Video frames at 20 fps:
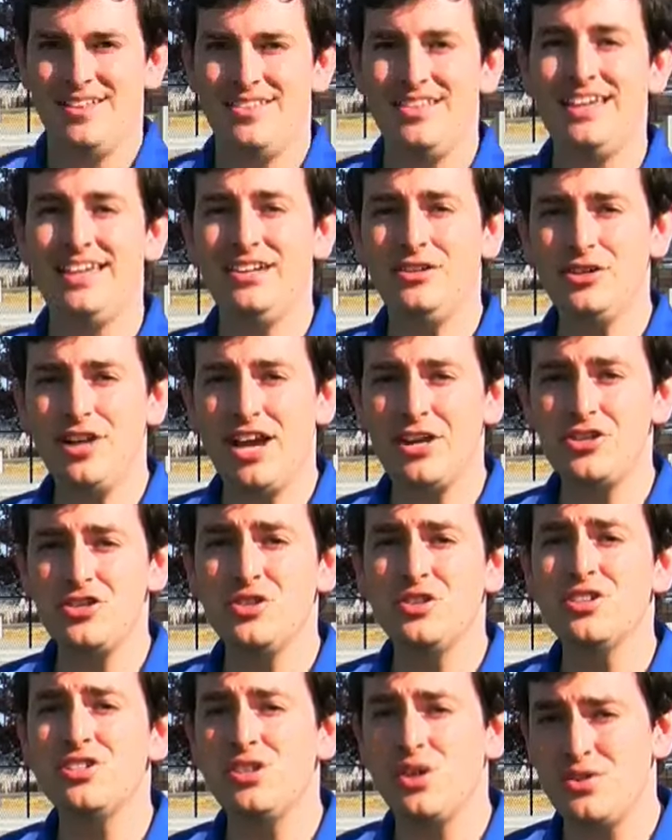The
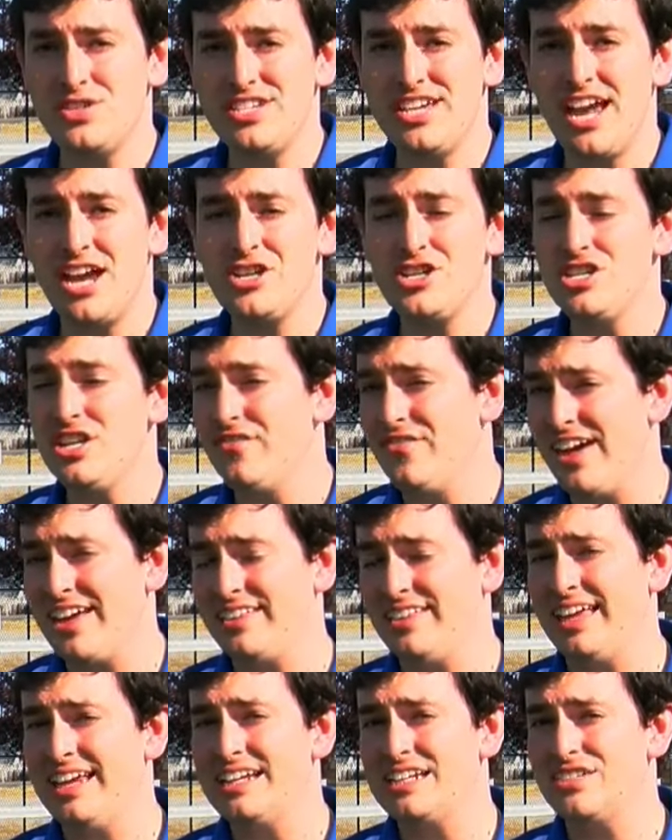International Association of
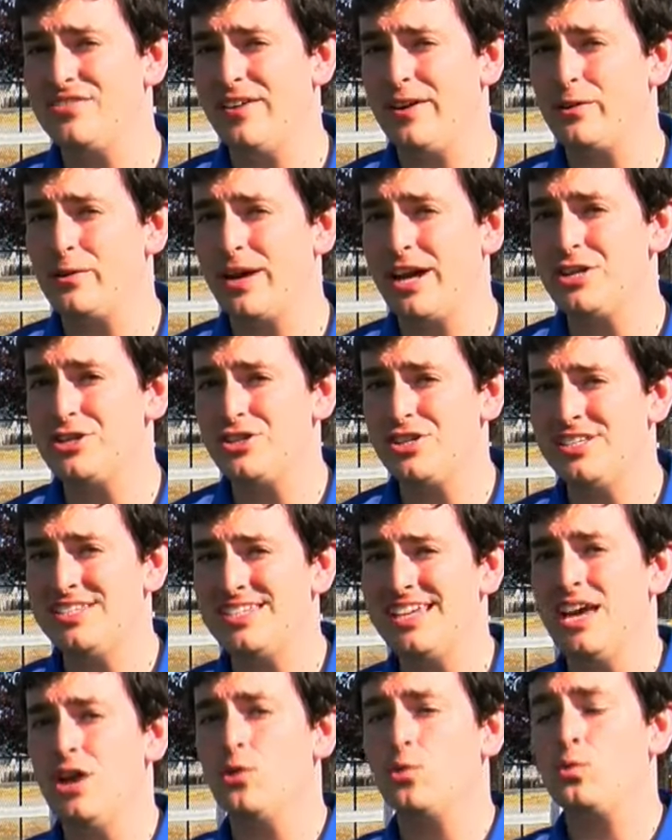Athletics
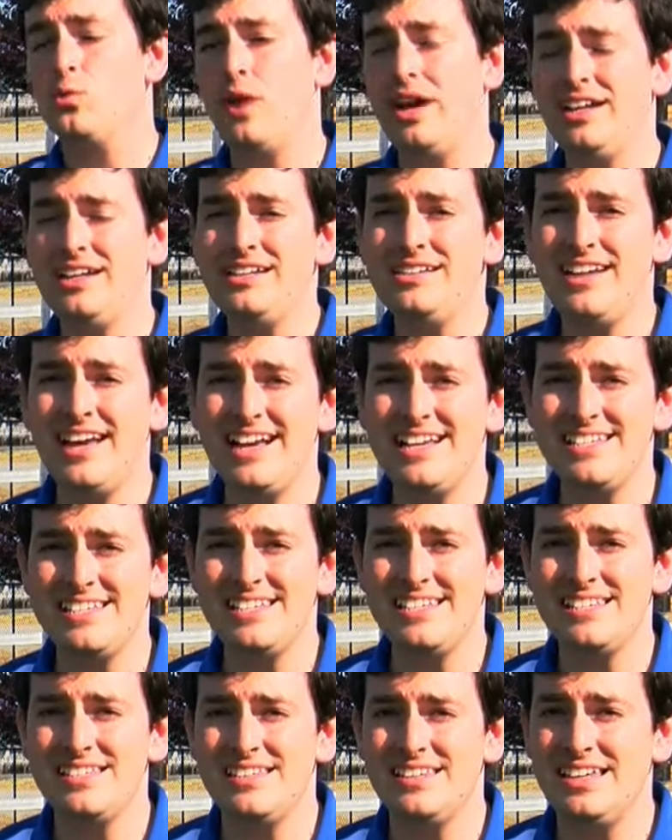Federations
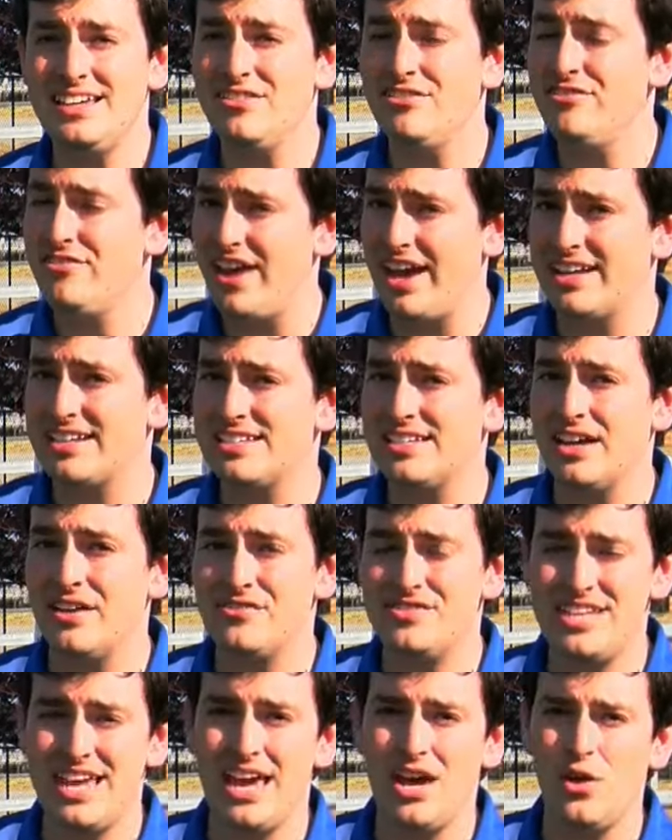recognizes the effects
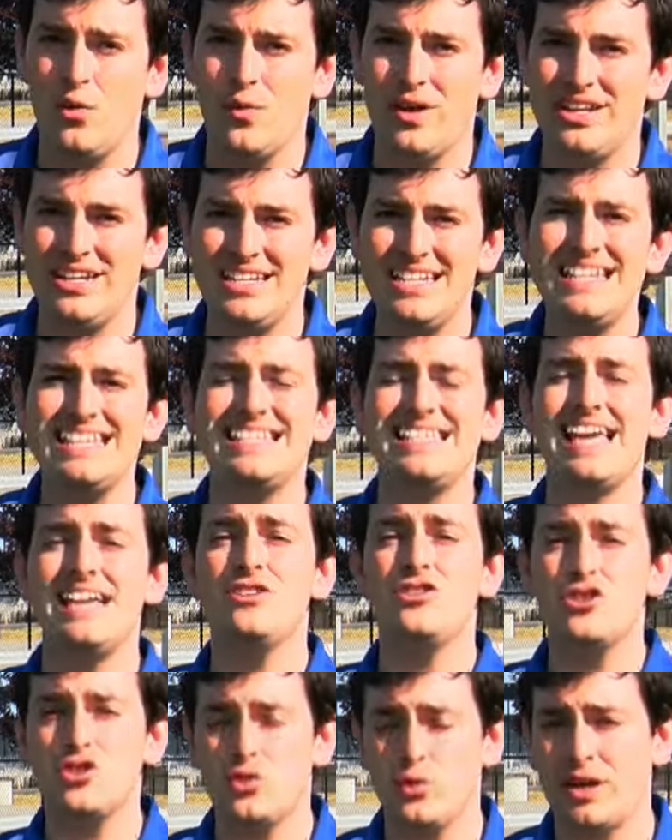of tailwind and has set
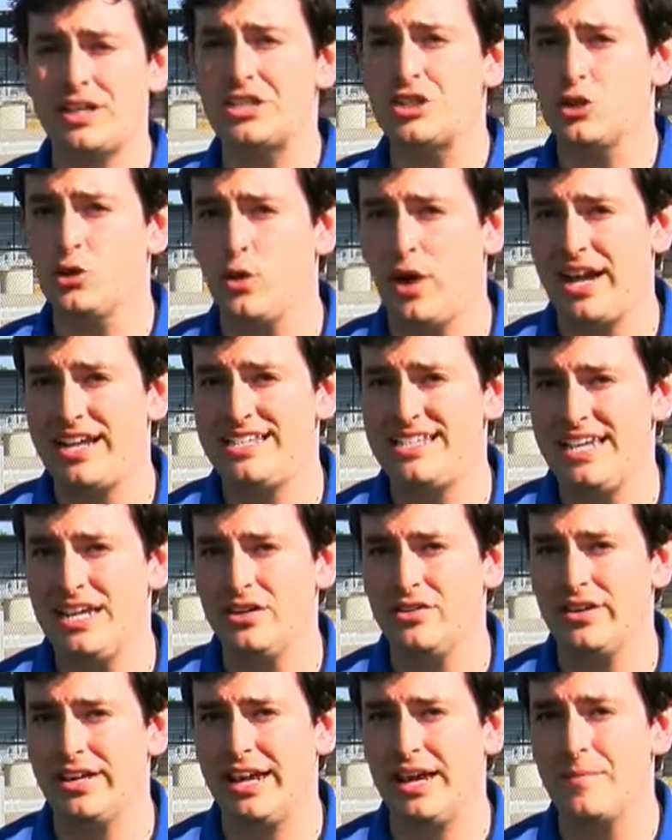strict
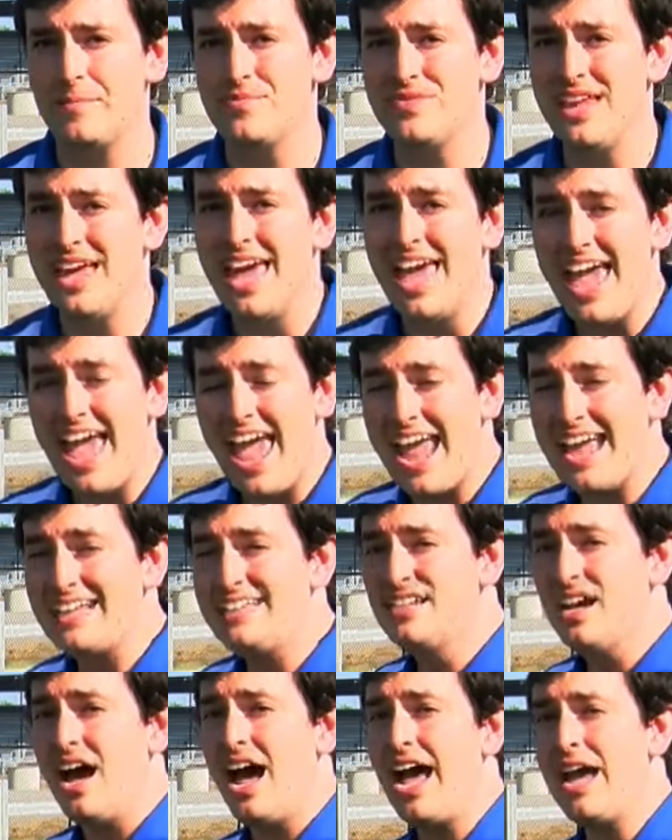criteria. A
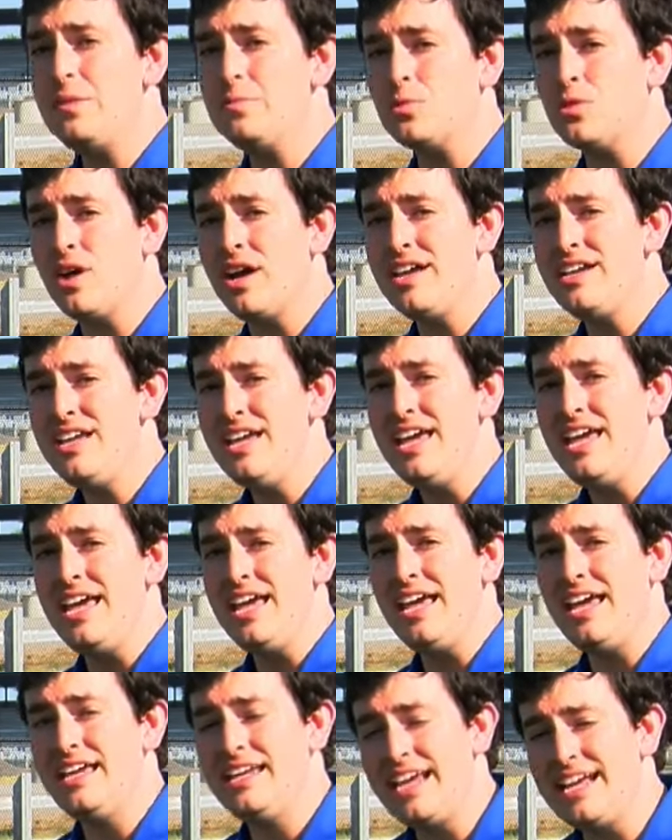time run
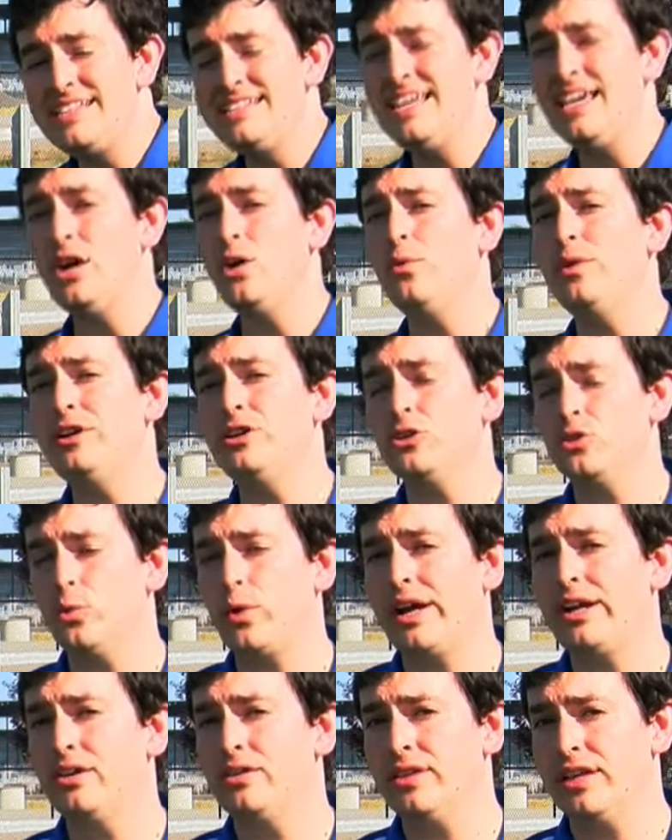in a tailwind
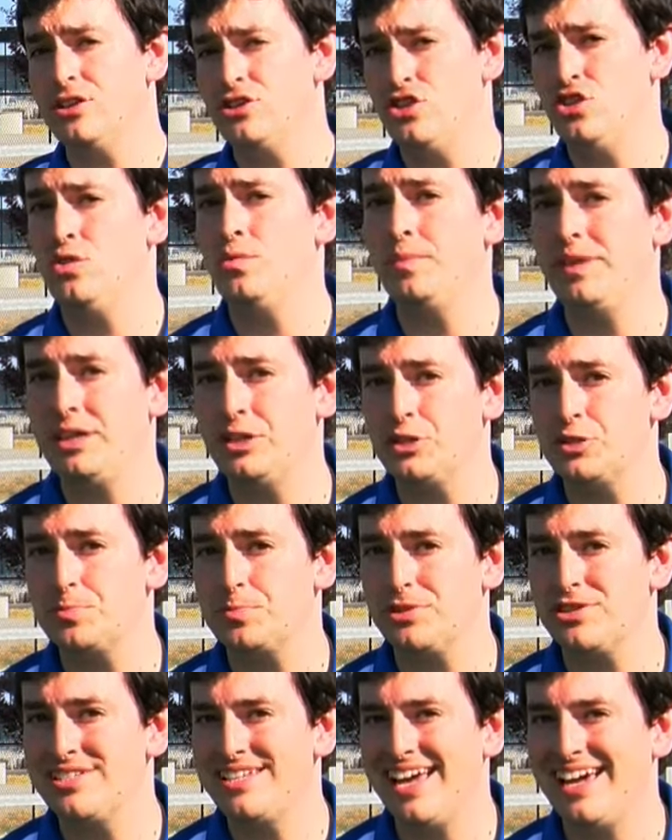greater than 2 meters
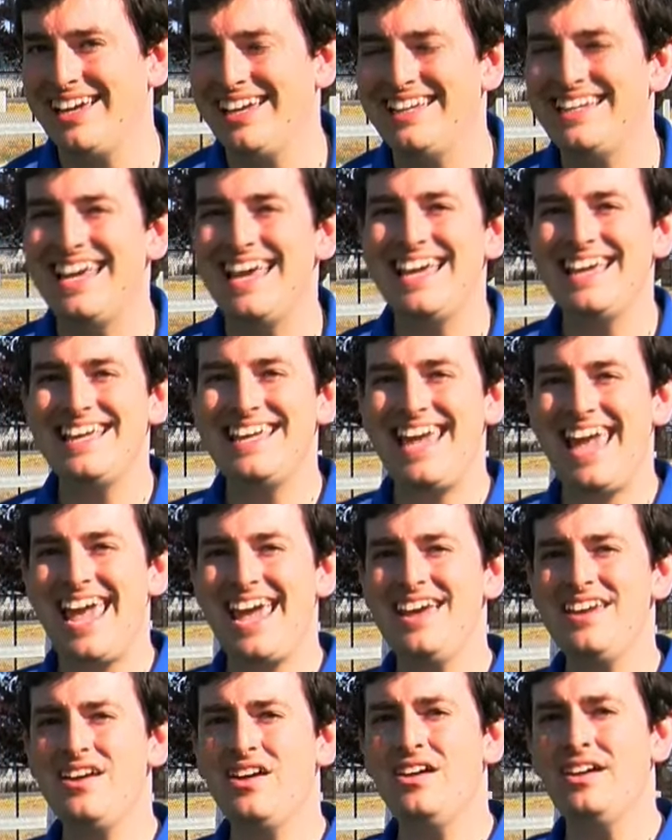per second
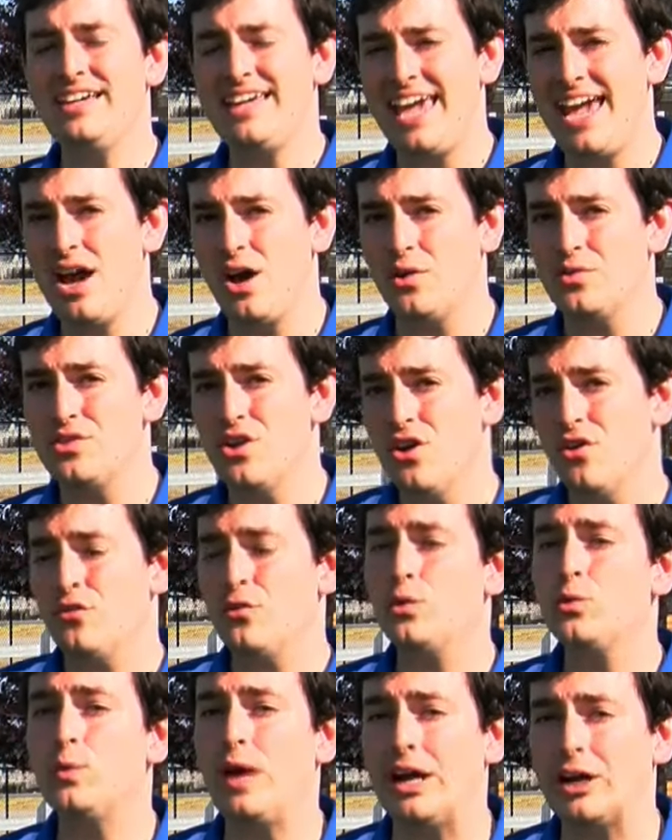cannot count
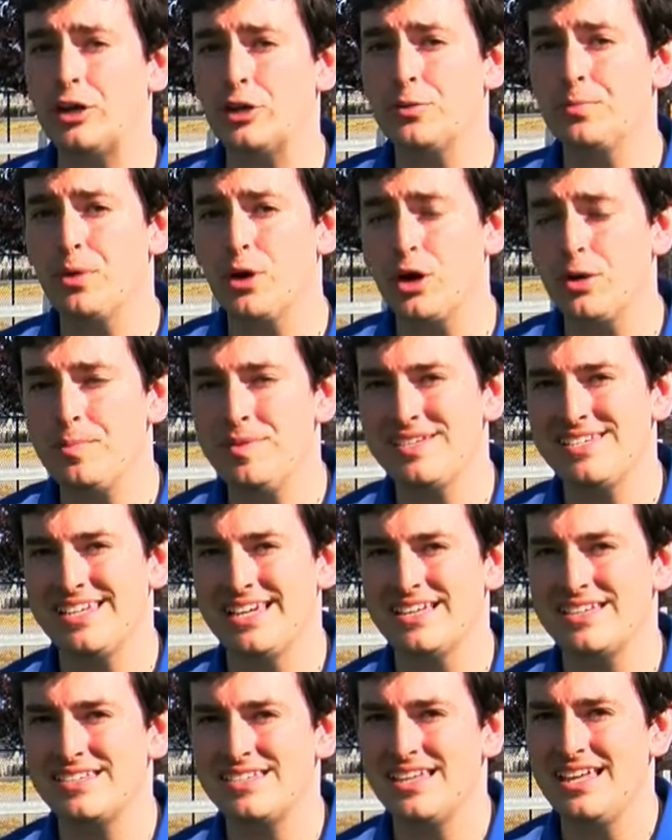for record
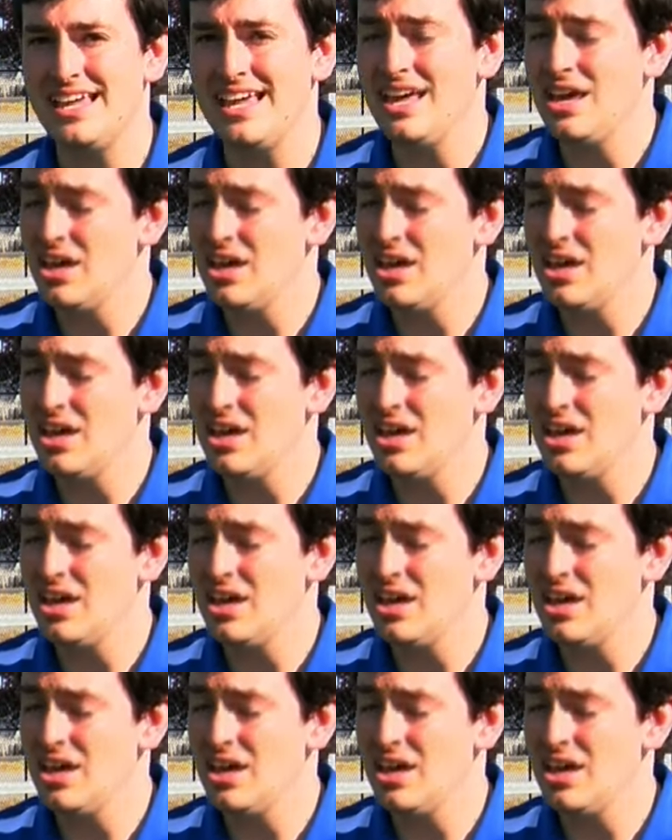purposes.